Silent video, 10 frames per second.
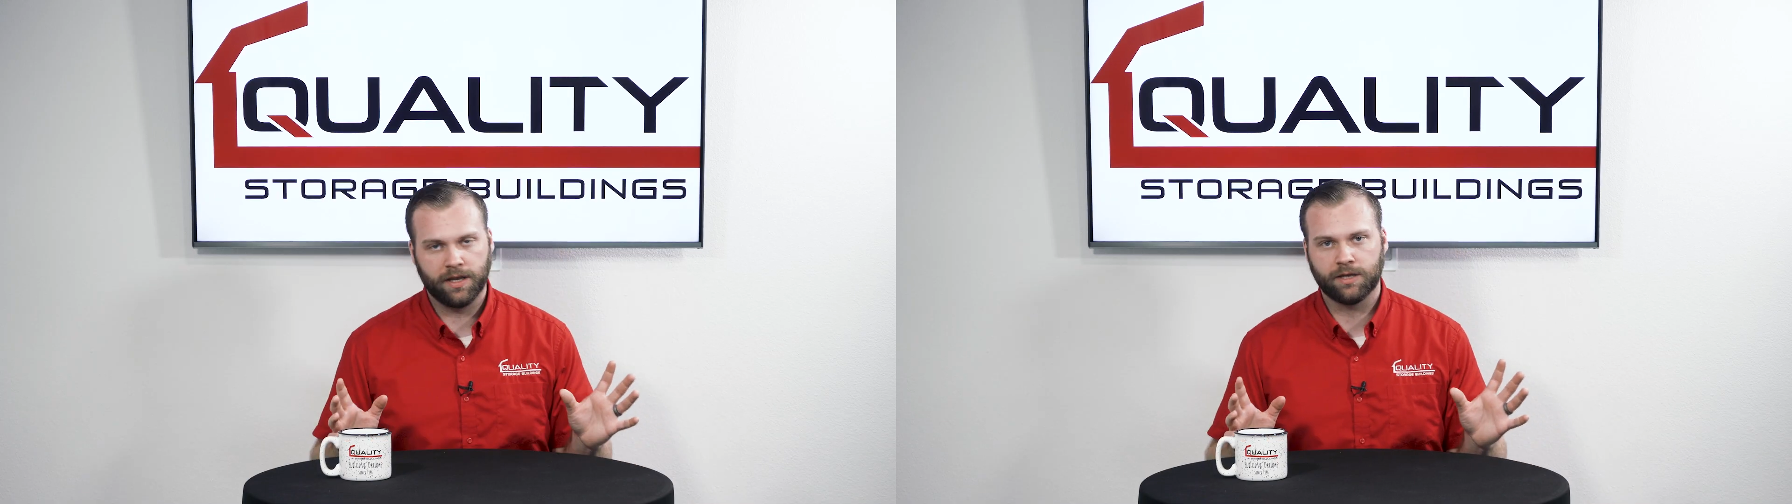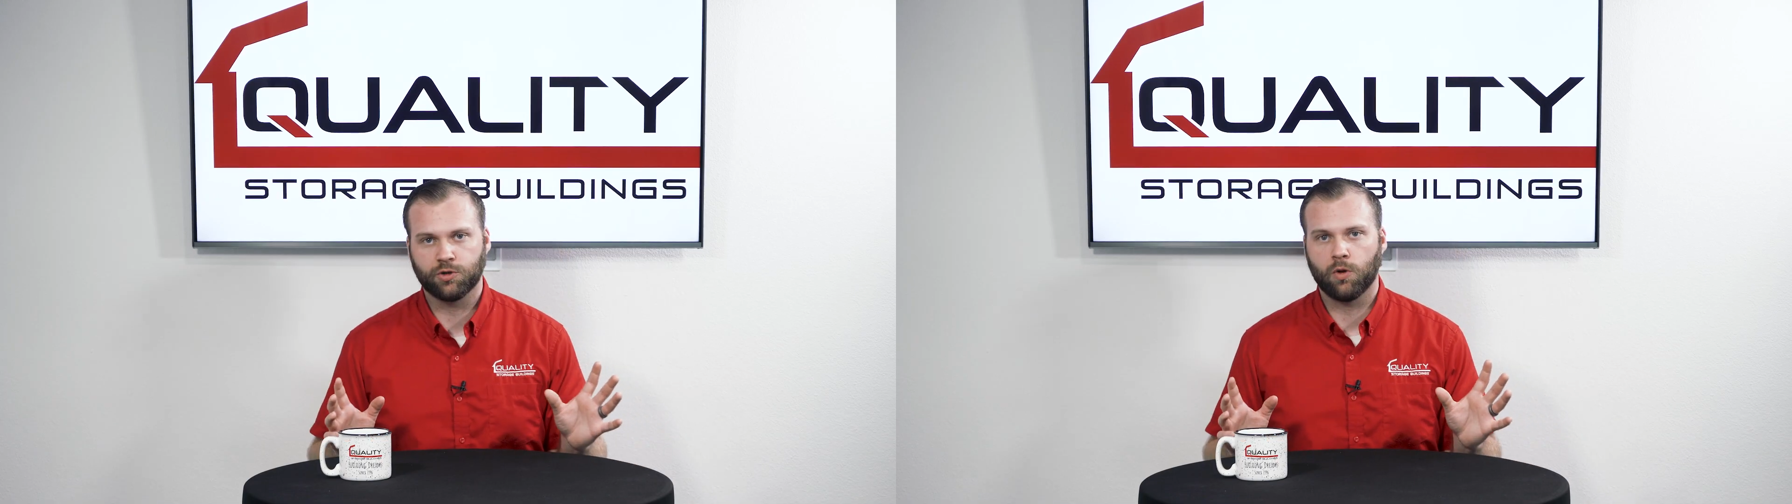
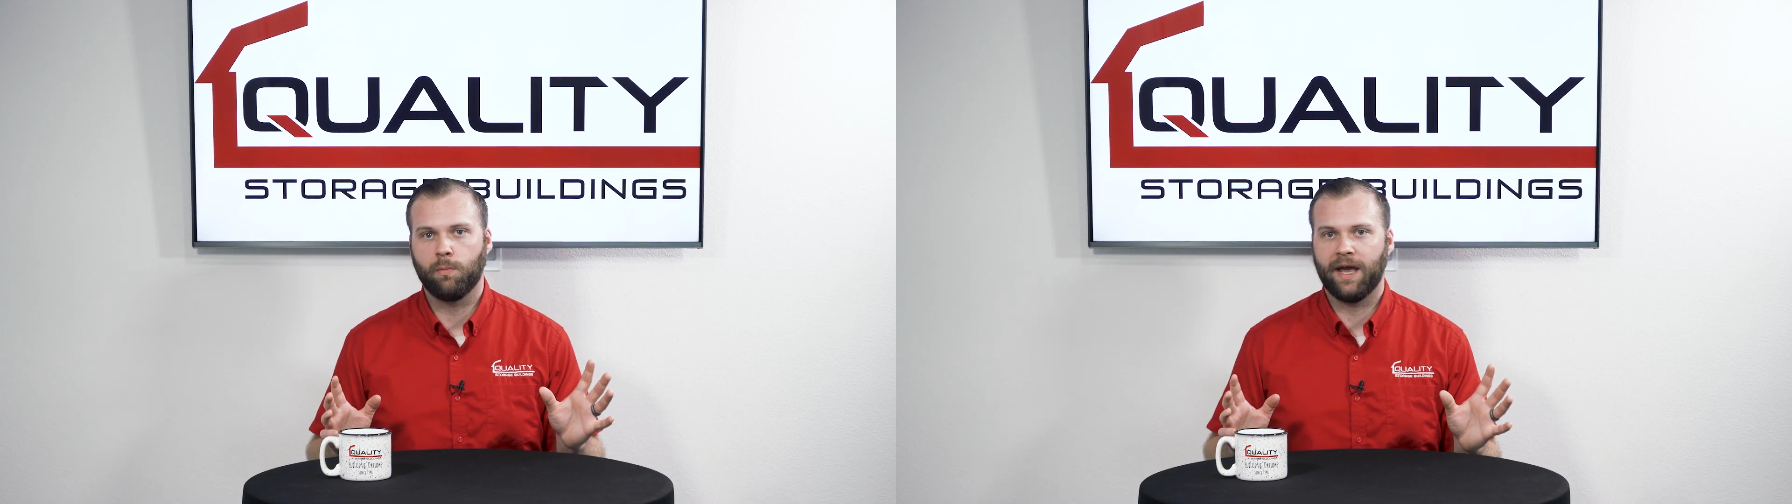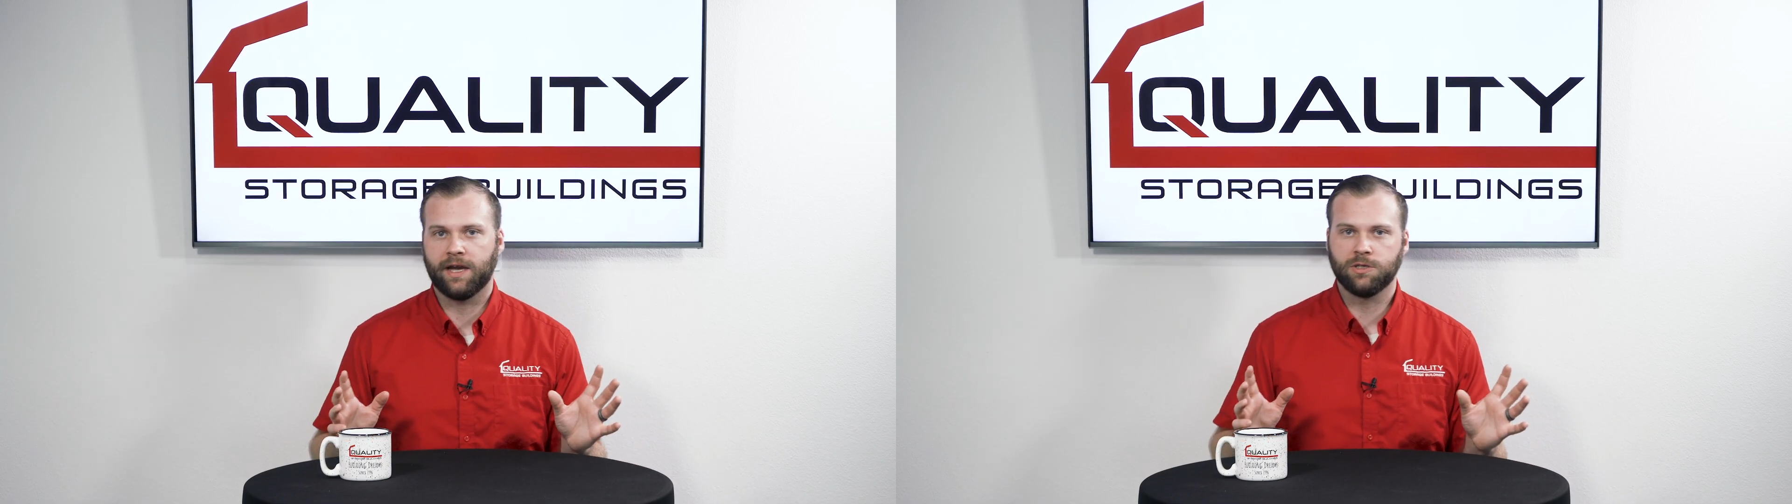electrical
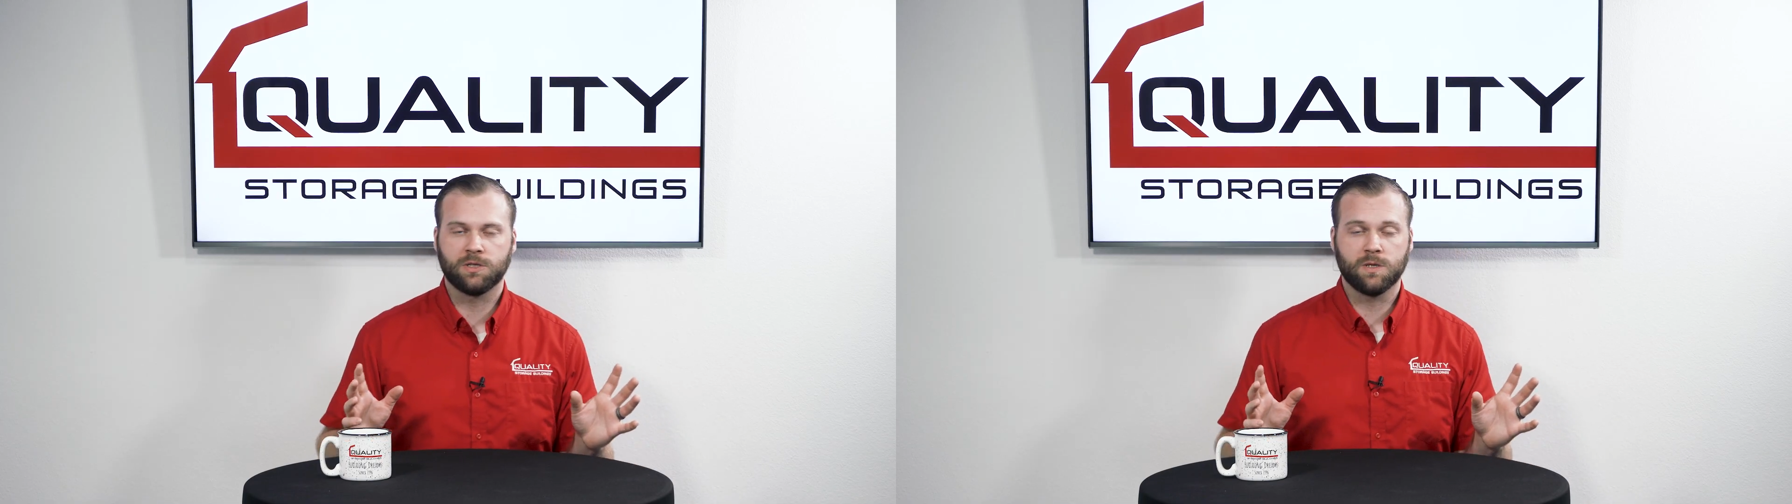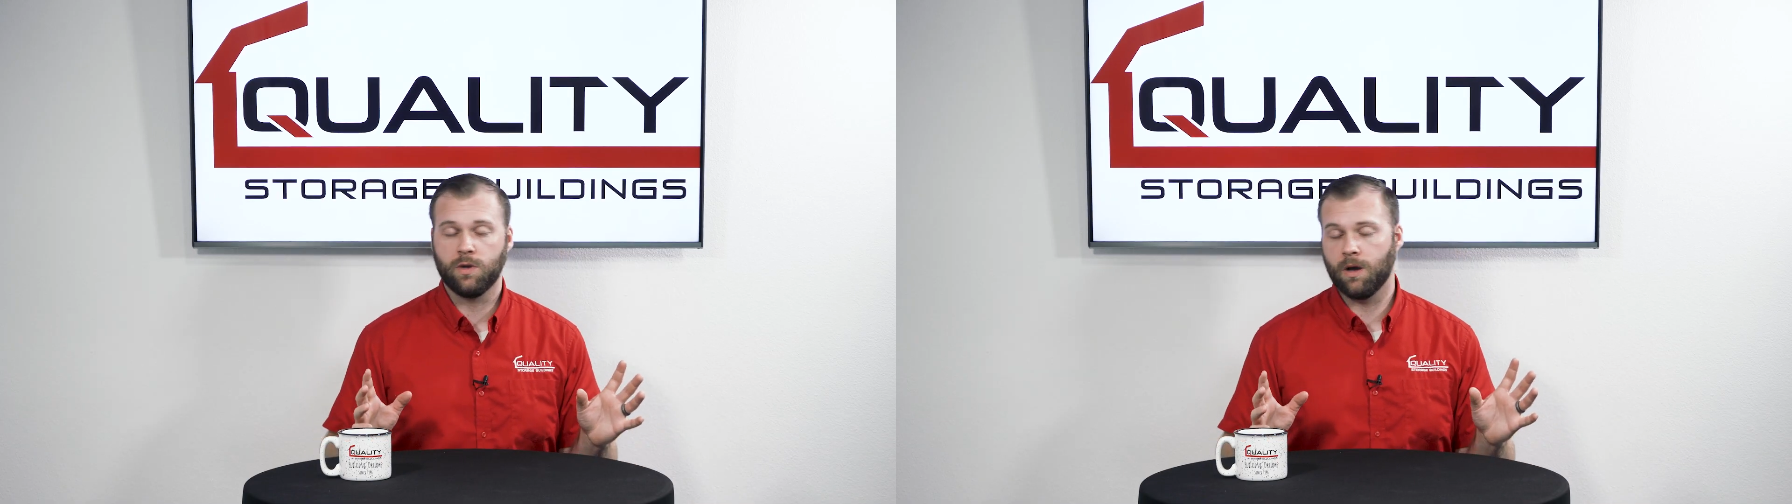
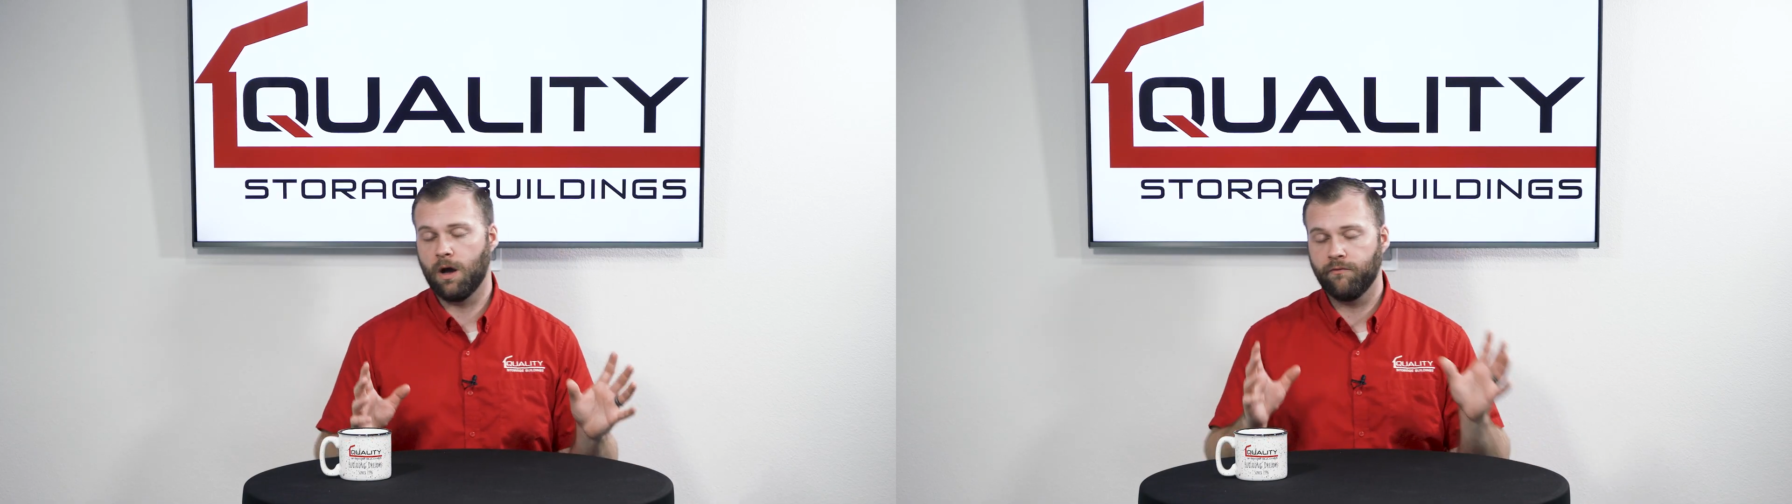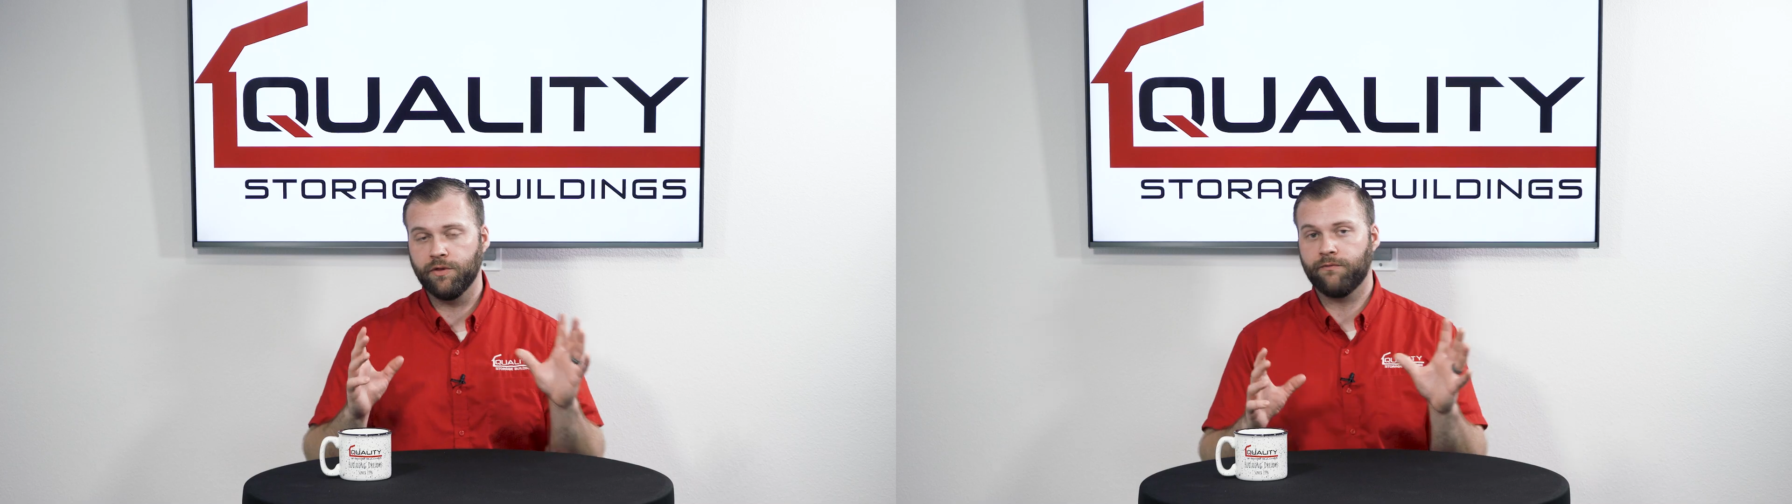packages that we
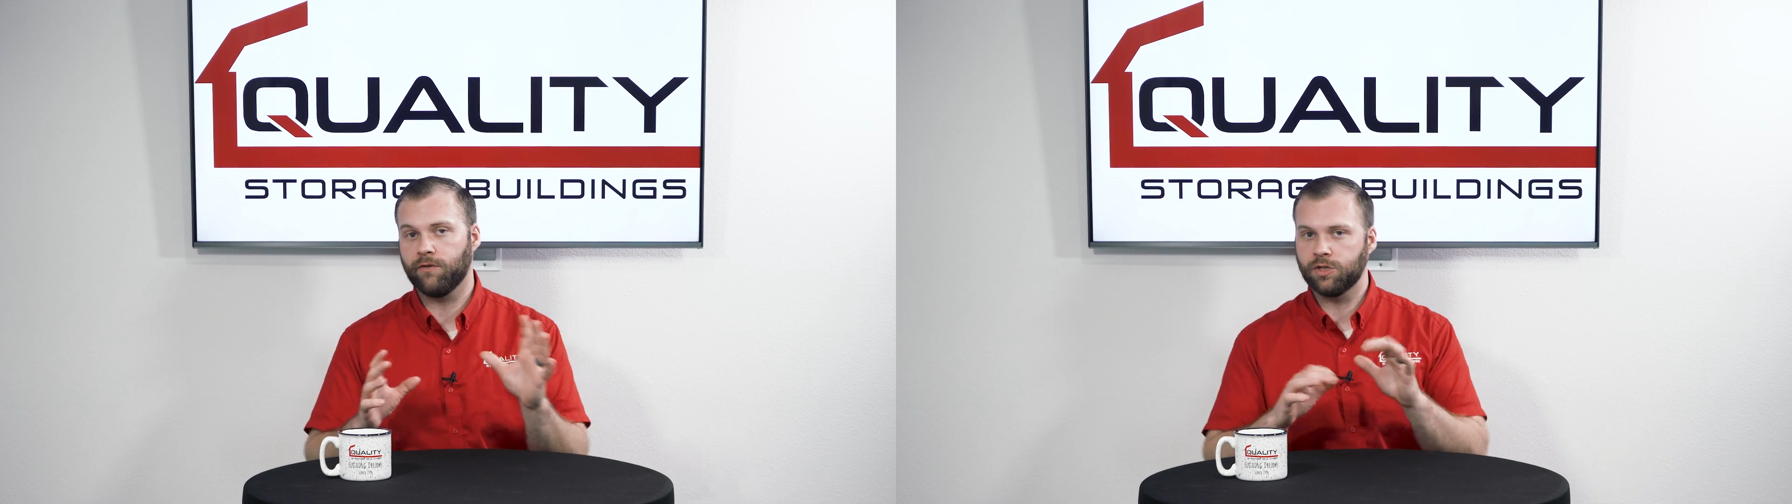offer. The